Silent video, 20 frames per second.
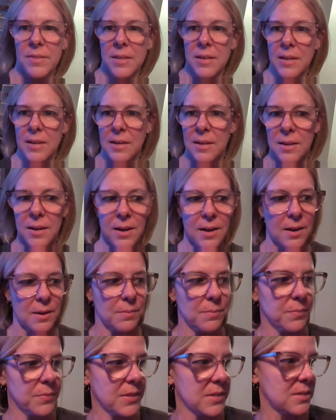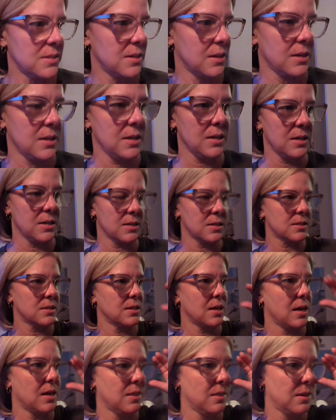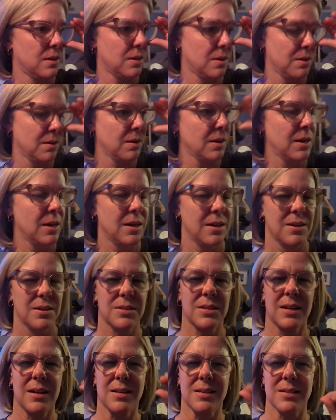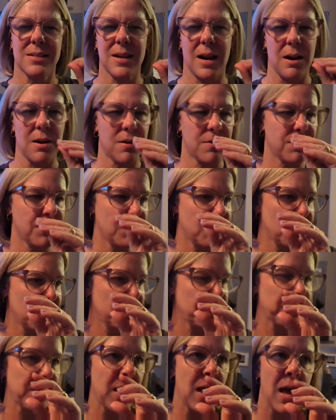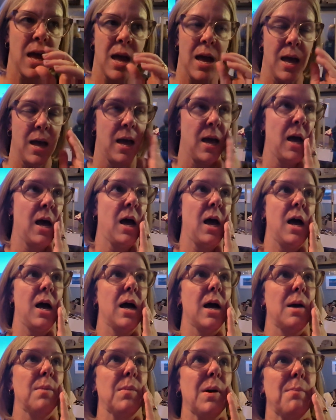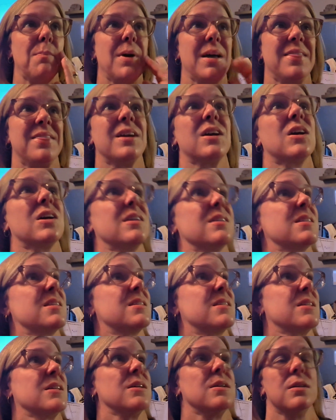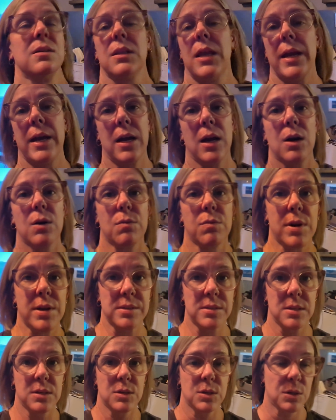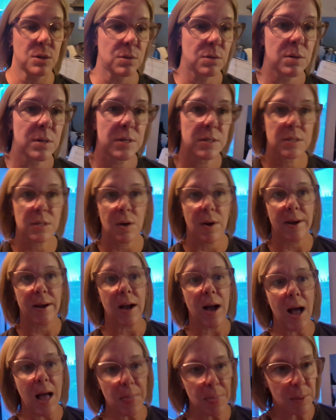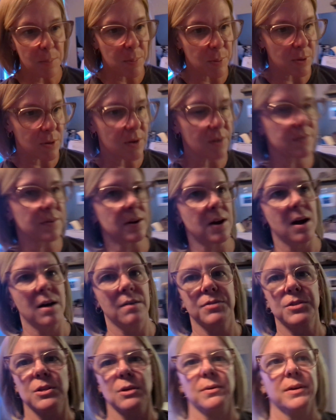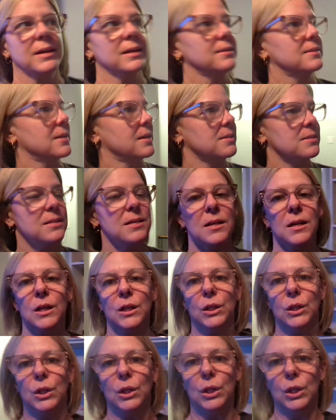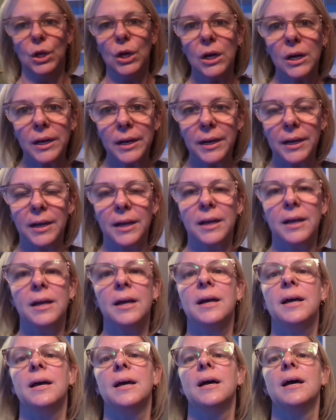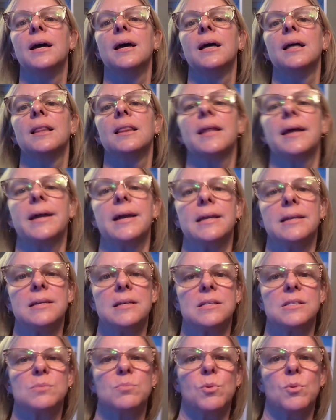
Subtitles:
the stickiness, and it's like a styrofoam. But there is still like residue. So I got the bulk of it off so it doesn't look like it needs